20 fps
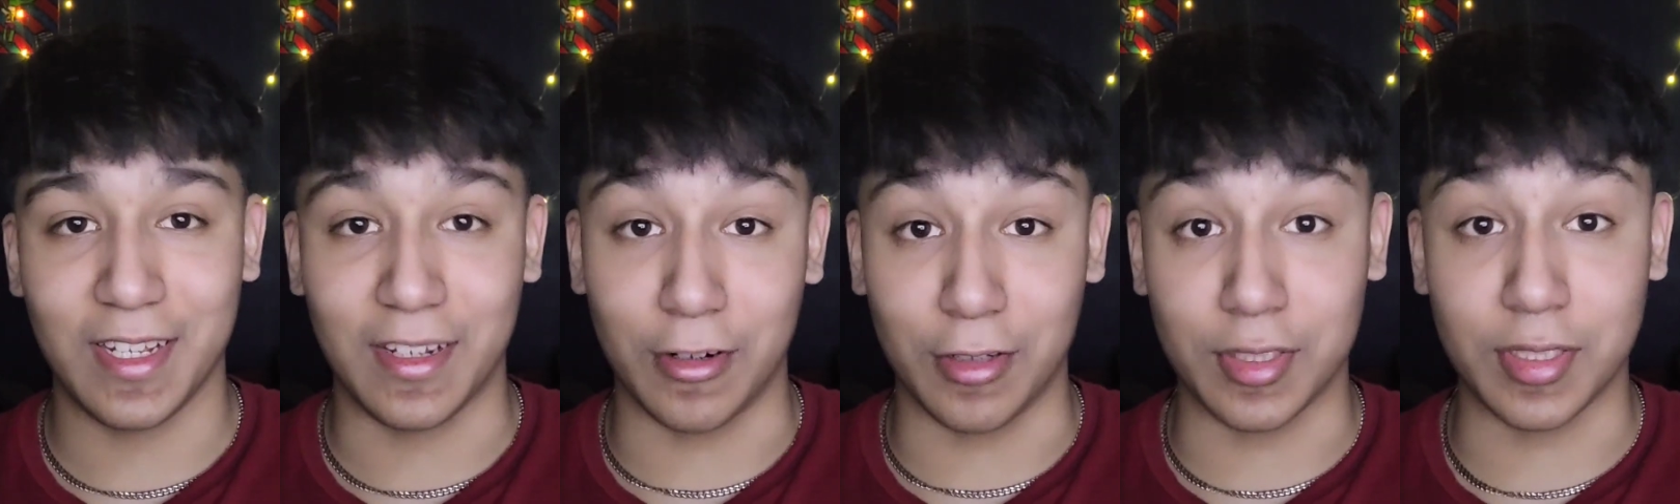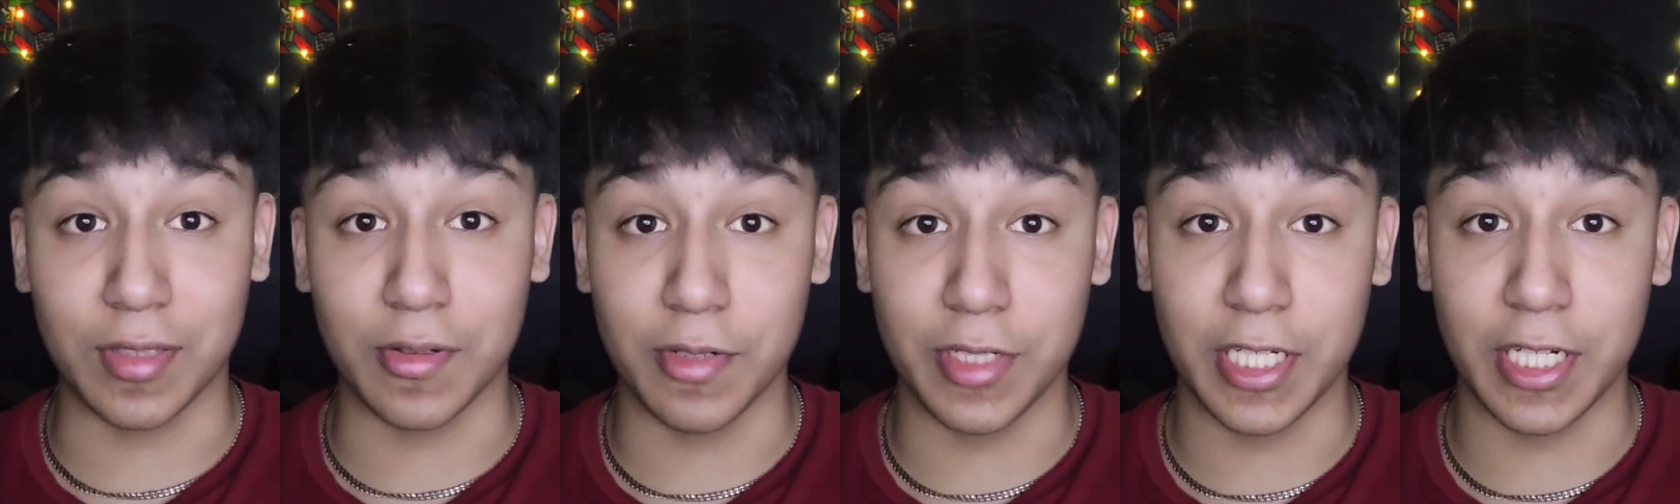go
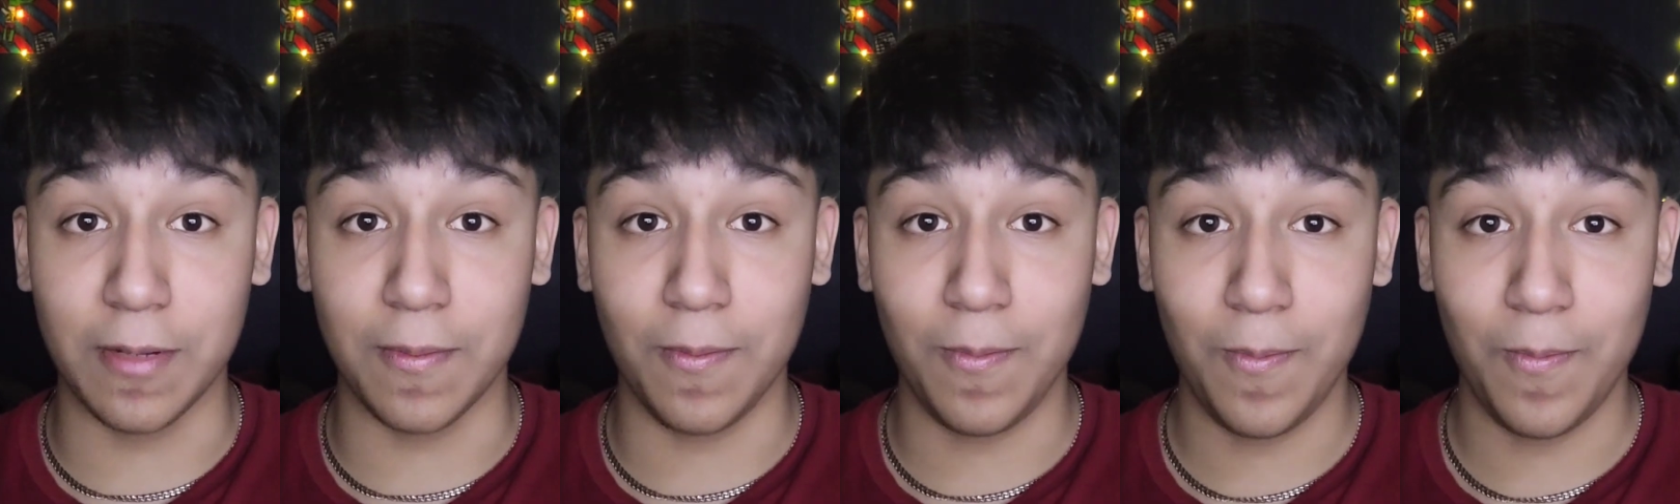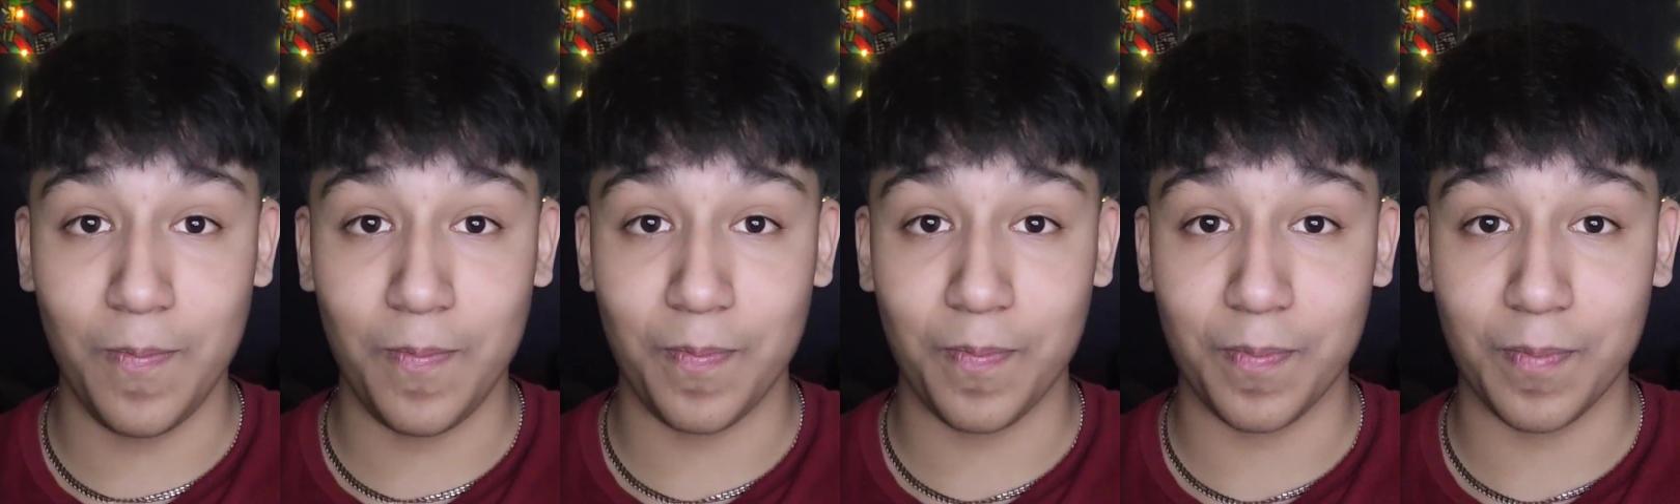to the gym.
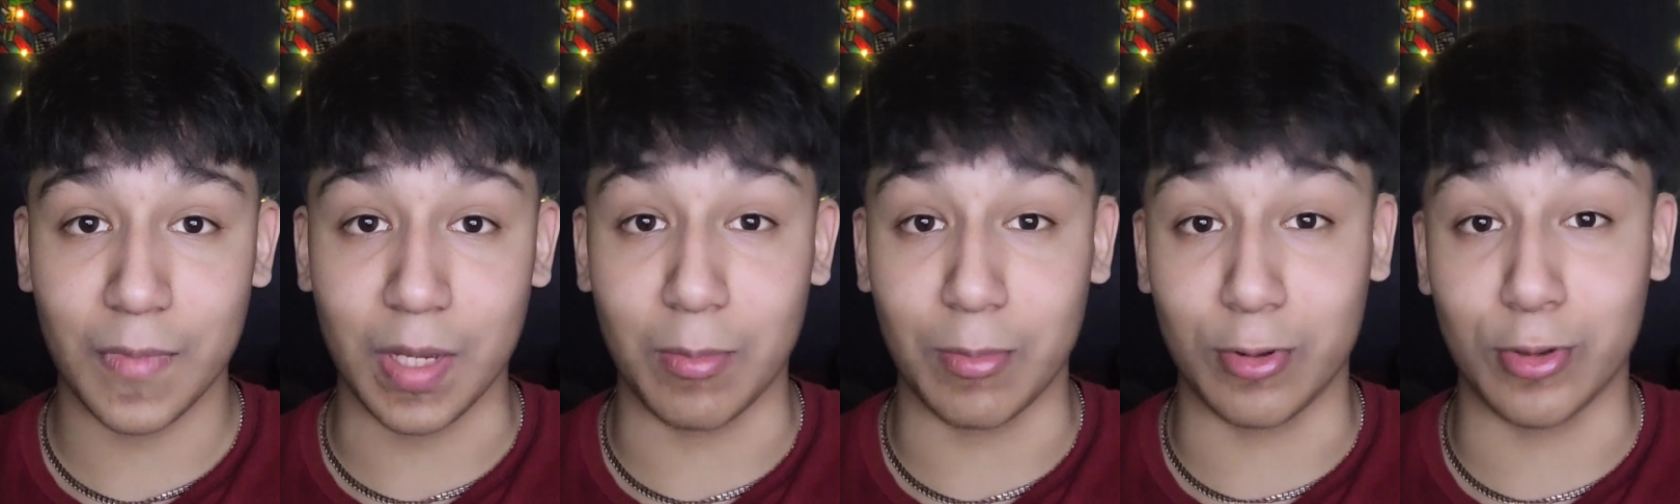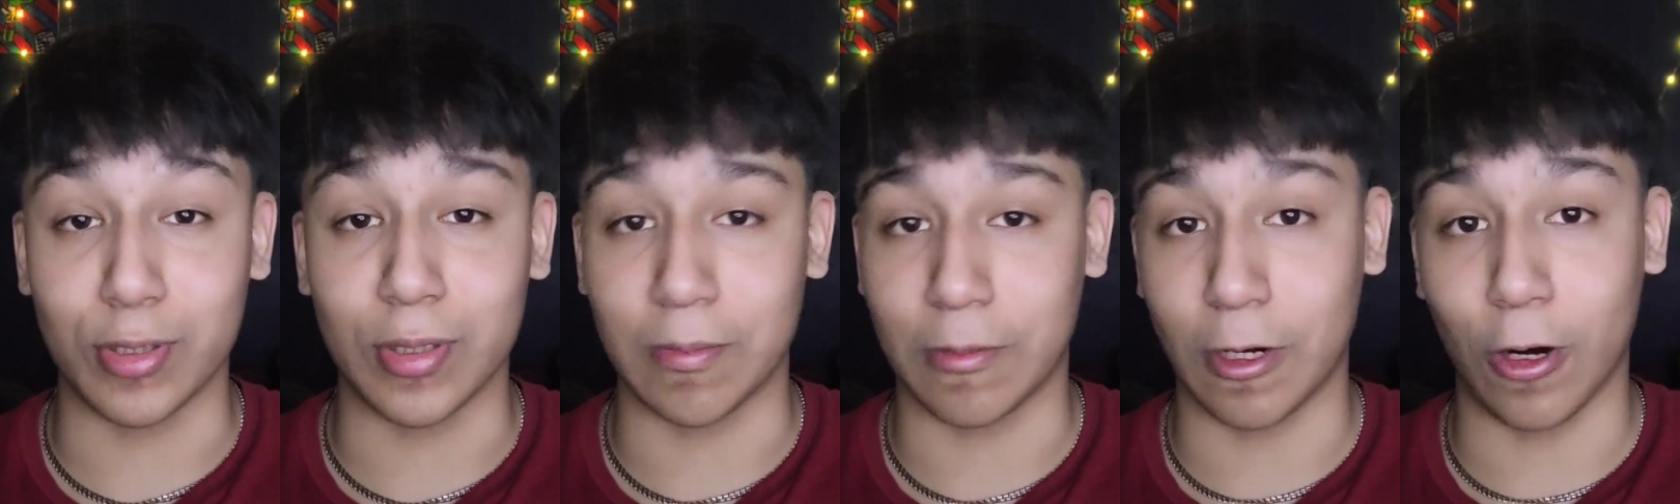I'm going
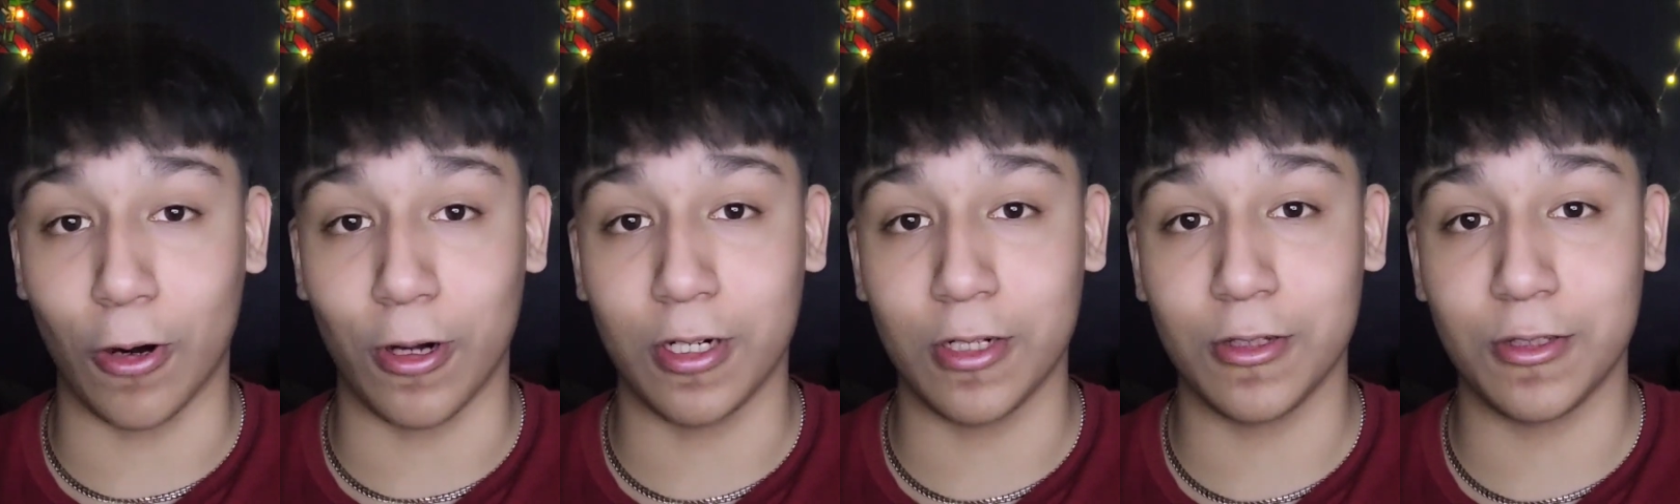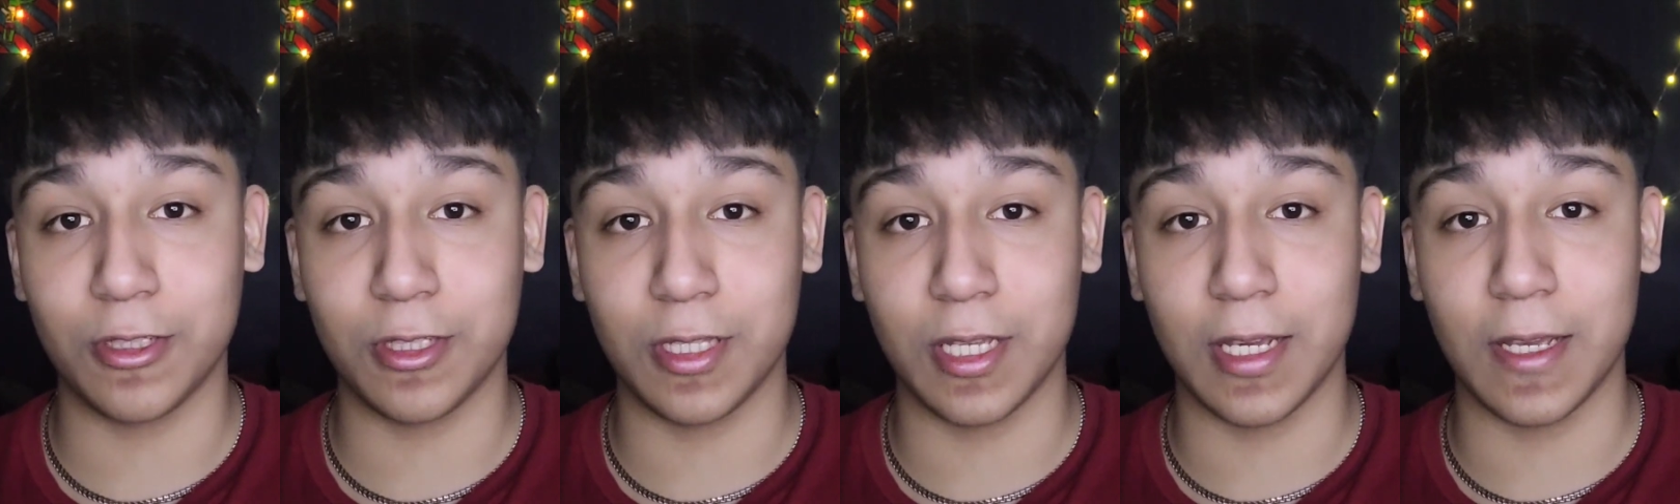to do some
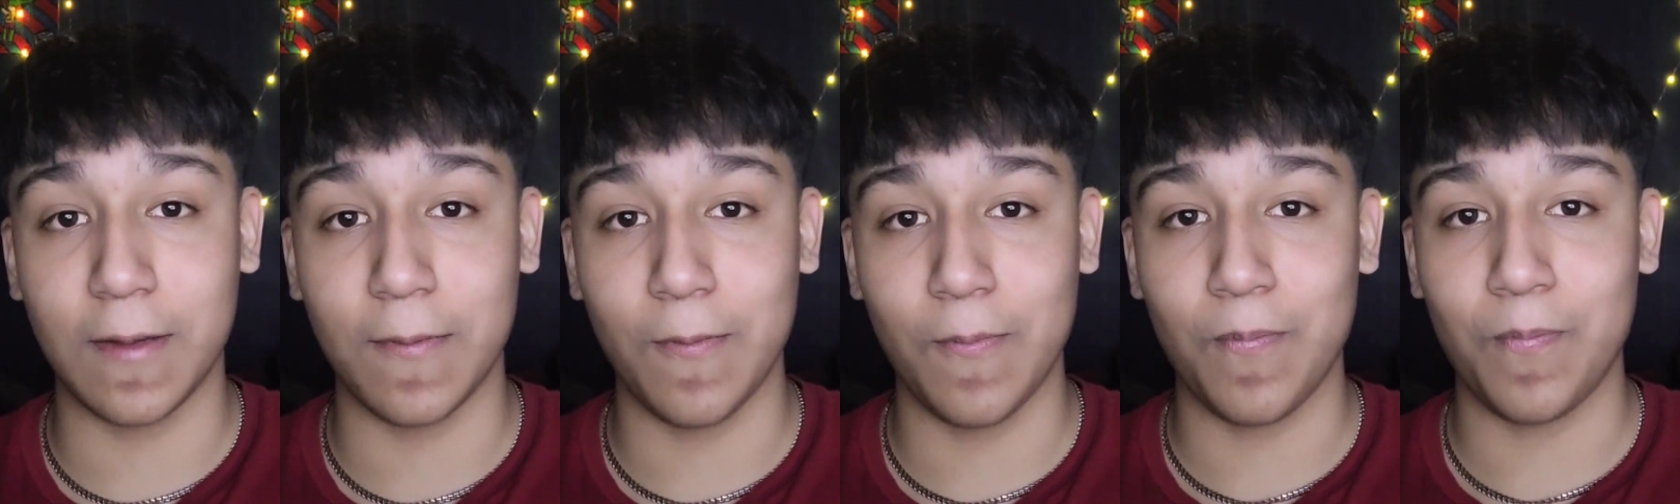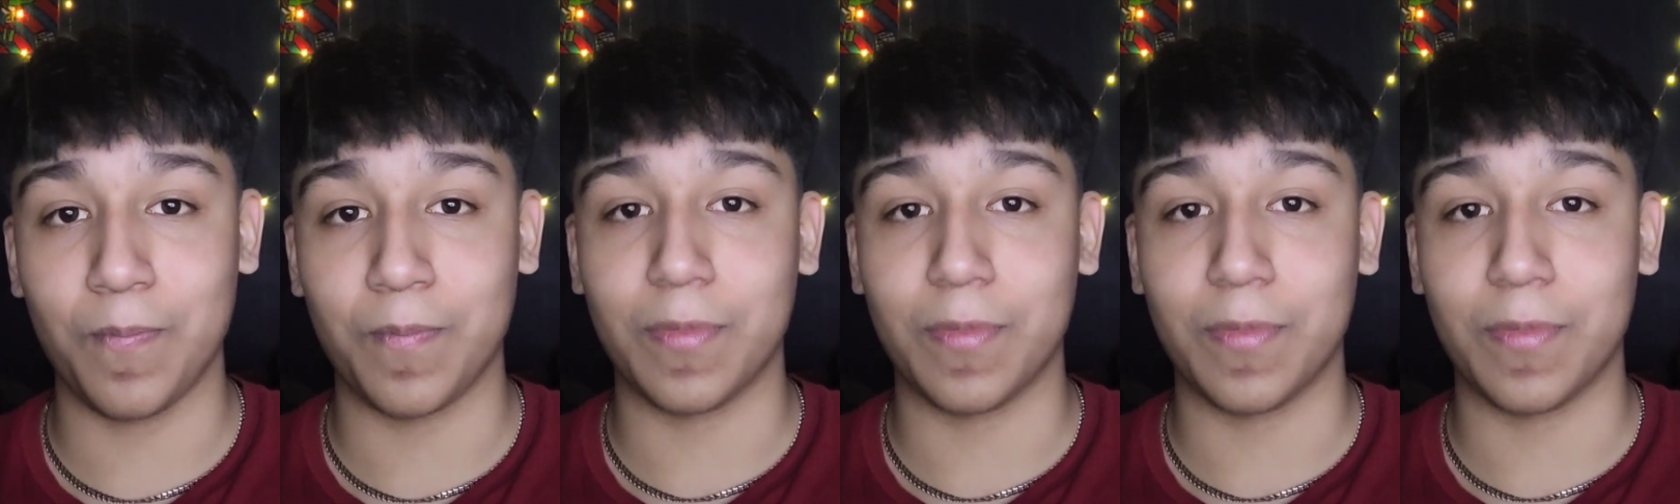cardio today.